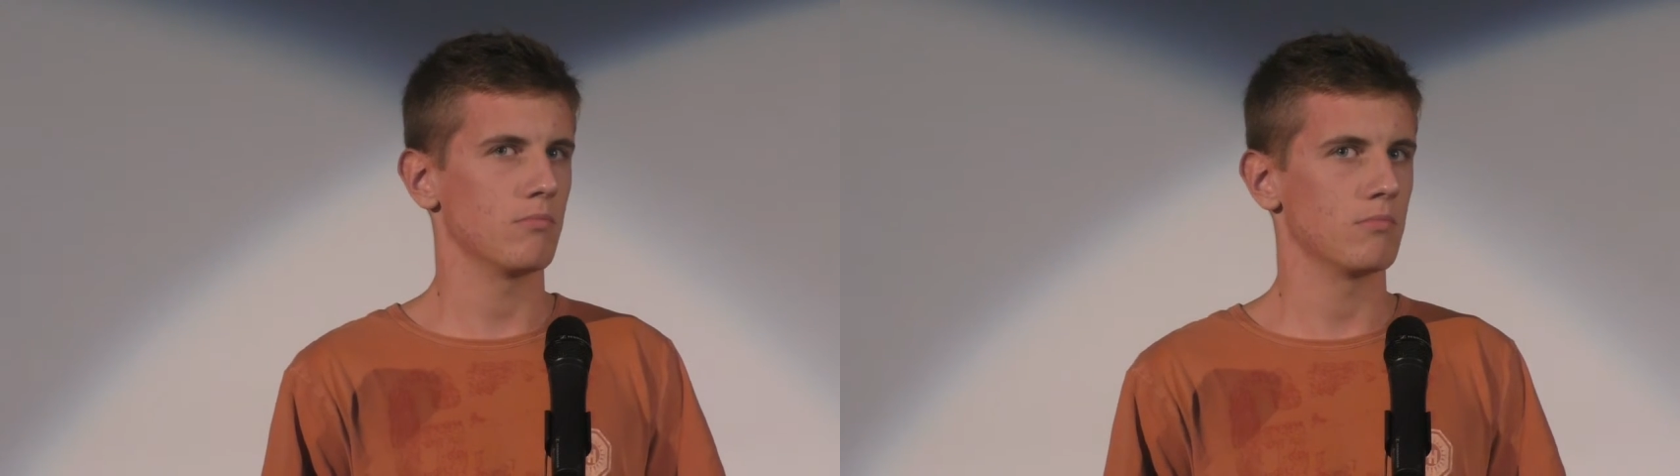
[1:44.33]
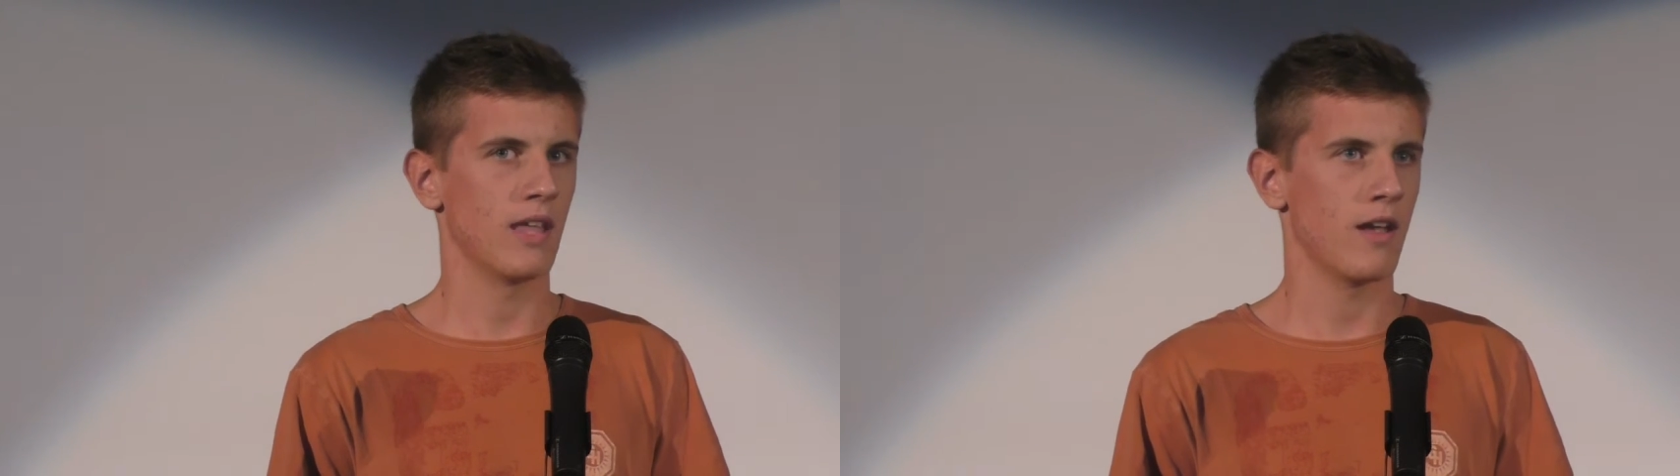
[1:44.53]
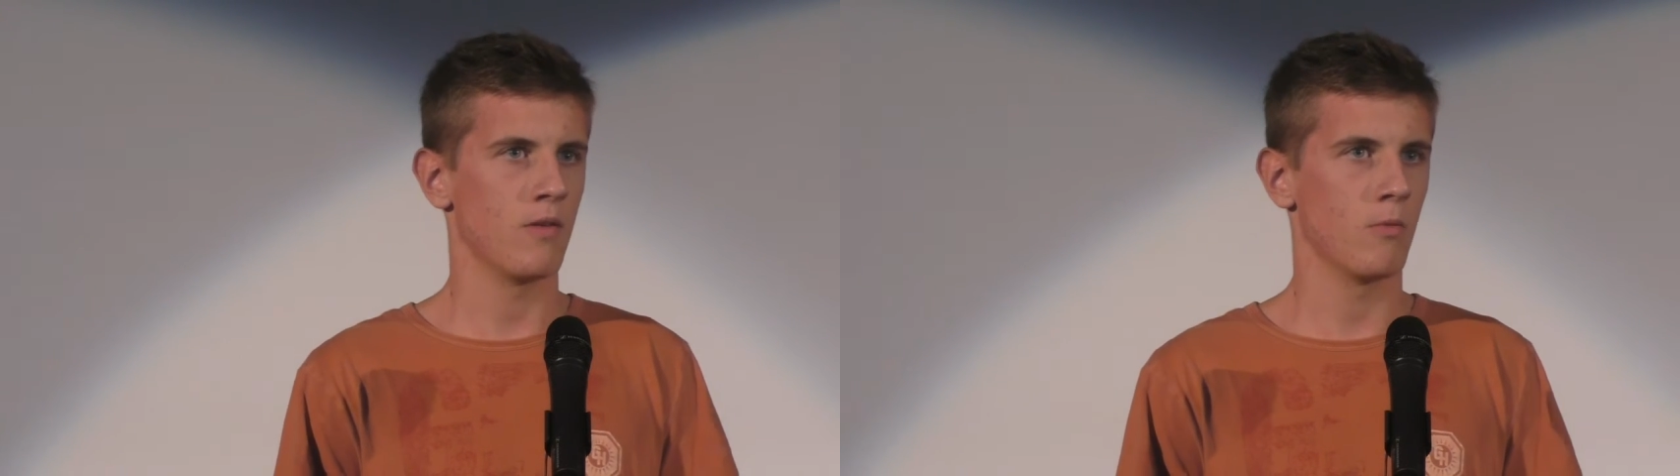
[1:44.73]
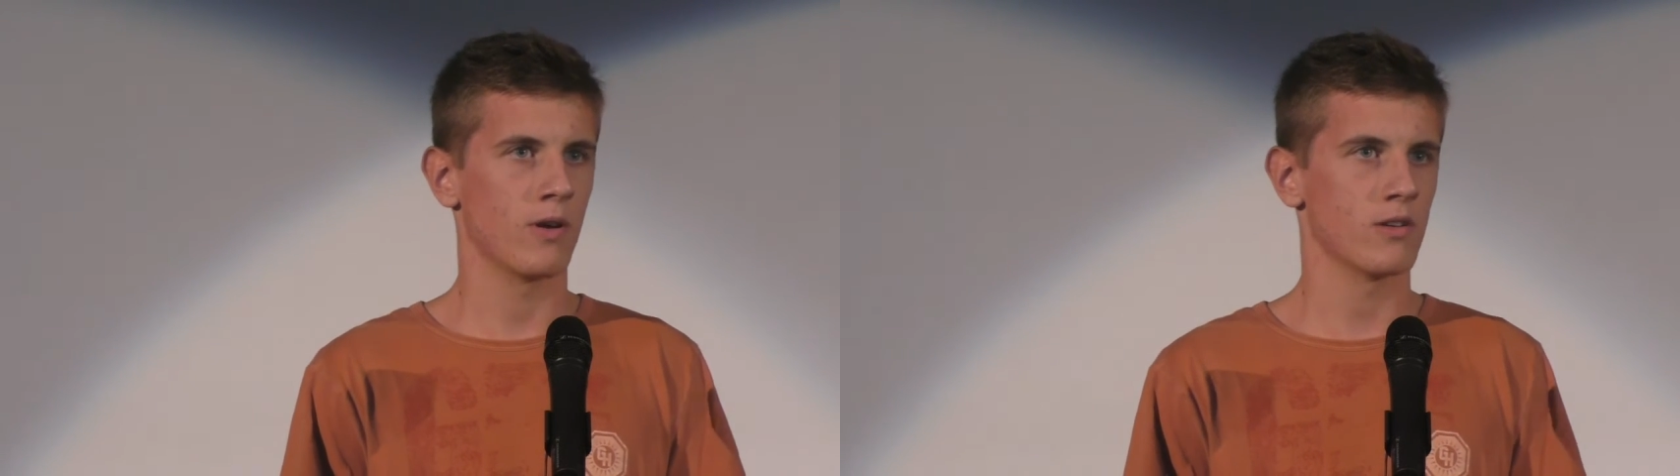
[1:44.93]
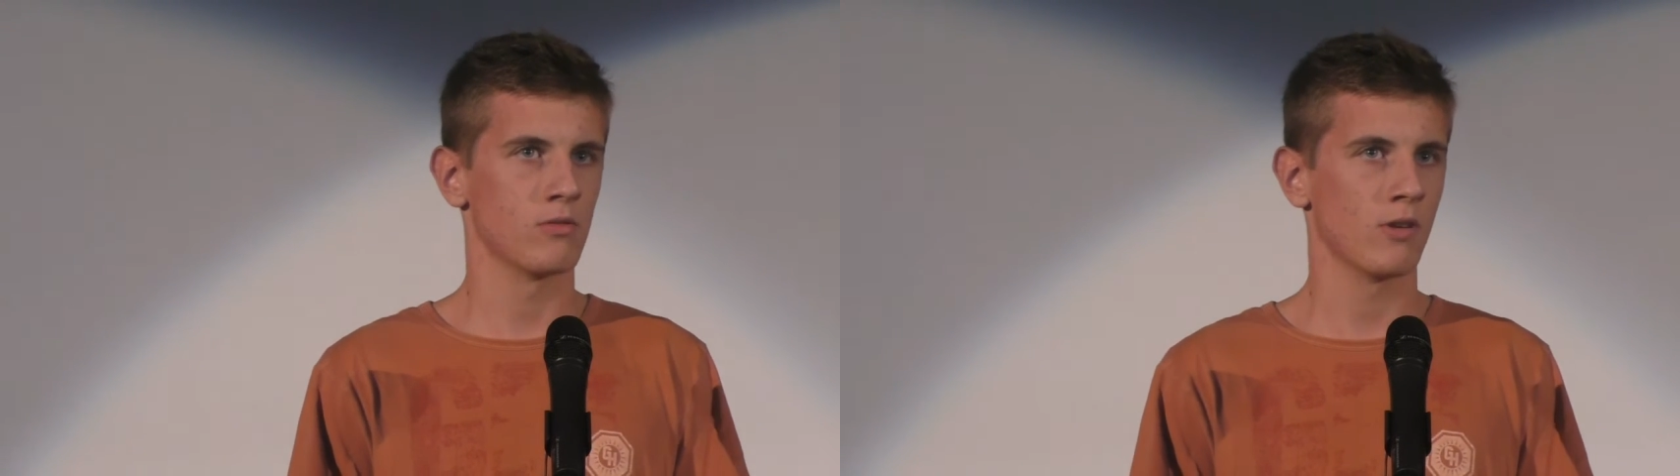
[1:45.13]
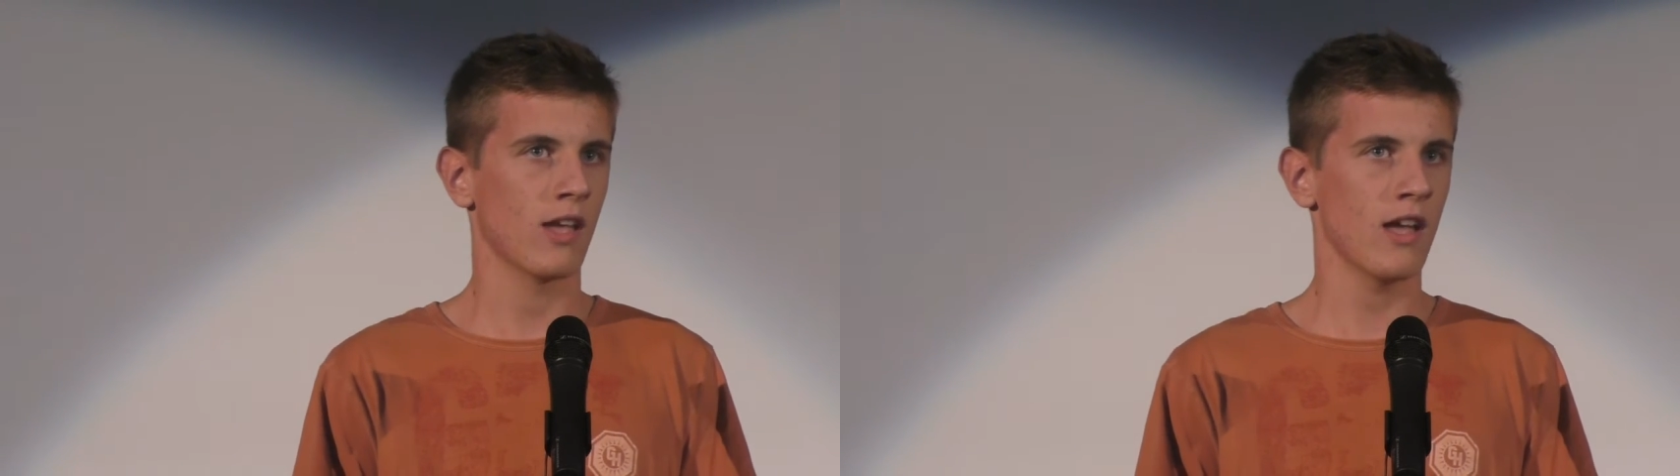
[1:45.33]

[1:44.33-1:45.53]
they weren't doing